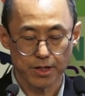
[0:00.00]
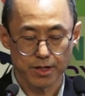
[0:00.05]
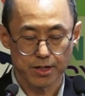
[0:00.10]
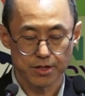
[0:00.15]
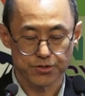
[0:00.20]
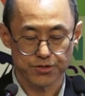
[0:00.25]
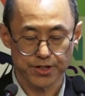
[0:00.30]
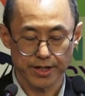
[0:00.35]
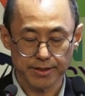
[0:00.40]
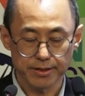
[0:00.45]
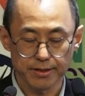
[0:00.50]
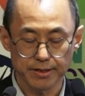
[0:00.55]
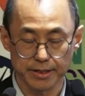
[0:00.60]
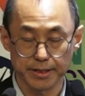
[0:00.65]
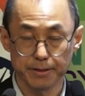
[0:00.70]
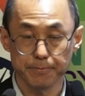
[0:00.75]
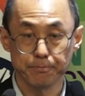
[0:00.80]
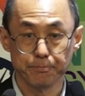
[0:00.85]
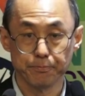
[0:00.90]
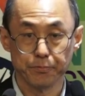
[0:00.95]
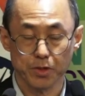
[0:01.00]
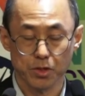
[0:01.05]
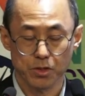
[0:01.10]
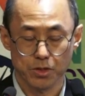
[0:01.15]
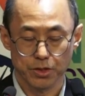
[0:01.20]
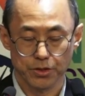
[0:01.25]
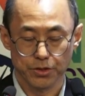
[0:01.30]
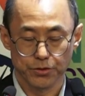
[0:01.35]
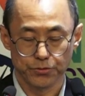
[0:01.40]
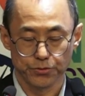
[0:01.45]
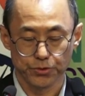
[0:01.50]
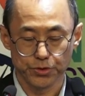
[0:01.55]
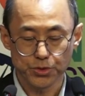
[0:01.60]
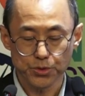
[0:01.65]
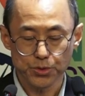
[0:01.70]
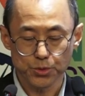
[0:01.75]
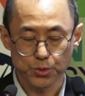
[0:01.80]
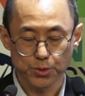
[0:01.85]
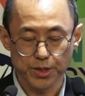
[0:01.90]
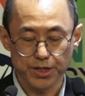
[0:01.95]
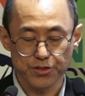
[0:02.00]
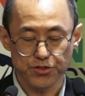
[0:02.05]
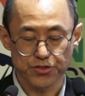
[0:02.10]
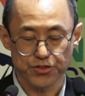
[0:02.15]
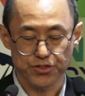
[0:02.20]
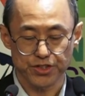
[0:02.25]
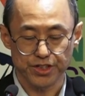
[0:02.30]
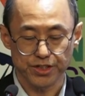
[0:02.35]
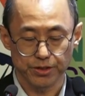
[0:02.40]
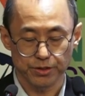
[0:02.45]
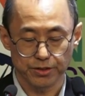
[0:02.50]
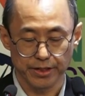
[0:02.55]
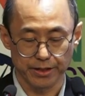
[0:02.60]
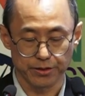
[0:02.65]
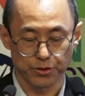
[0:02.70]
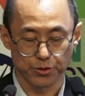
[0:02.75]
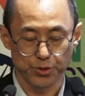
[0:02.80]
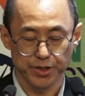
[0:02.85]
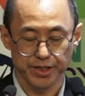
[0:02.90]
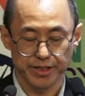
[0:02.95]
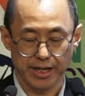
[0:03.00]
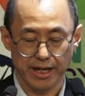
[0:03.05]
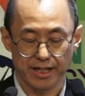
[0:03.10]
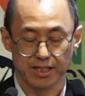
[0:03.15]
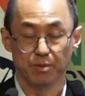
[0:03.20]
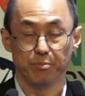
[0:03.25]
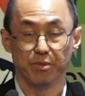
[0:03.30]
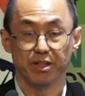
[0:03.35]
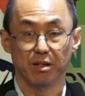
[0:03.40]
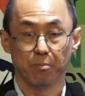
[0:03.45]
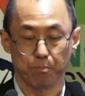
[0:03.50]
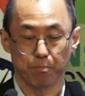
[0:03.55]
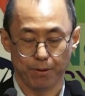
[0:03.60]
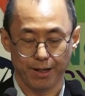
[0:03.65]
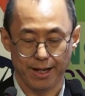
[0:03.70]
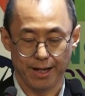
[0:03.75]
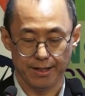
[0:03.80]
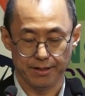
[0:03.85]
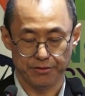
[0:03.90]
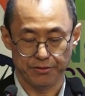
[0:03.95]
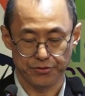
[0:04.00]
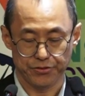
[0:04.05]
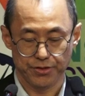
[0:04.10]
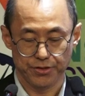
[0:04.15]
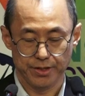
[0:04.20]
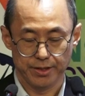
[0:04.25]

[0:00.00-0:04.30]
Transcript: Secondly, new green steel and green aluminum plants